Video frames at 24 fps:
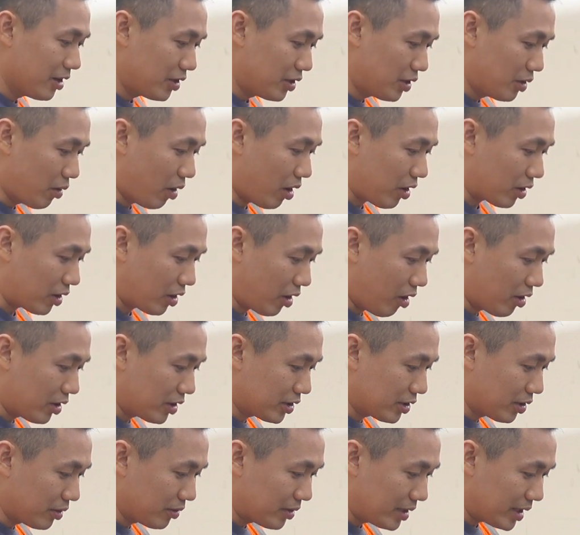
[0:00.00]
you are going
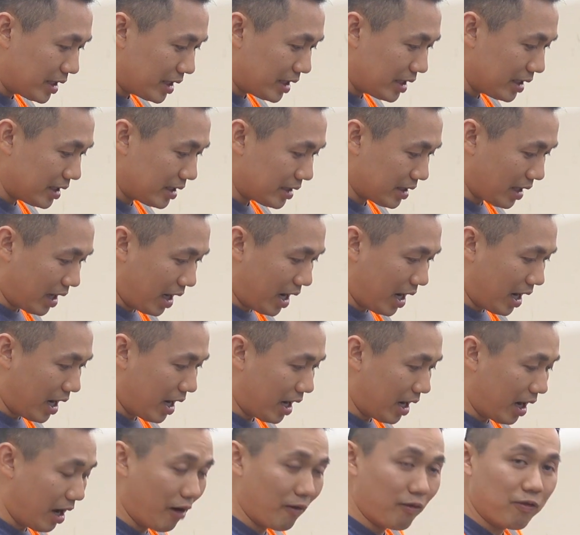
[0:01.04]
to need
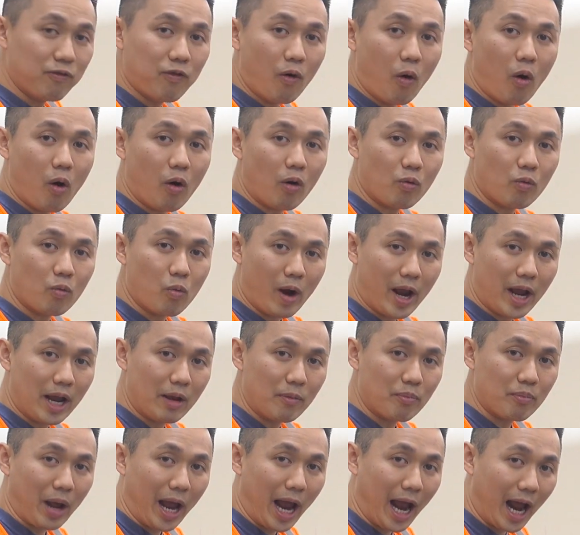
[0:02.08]
uh, a
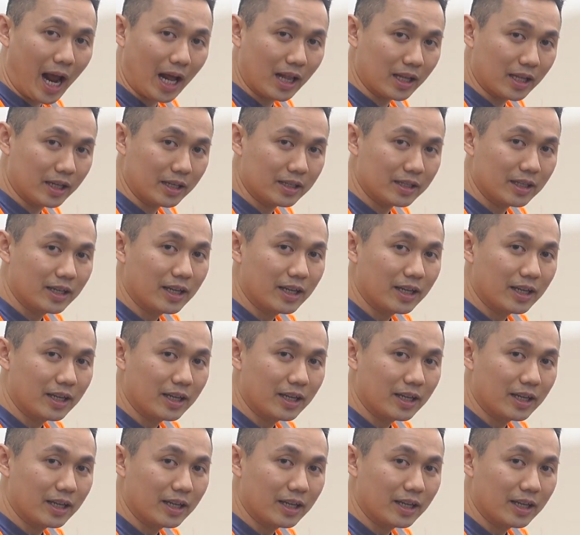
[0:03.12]
four-way pallet.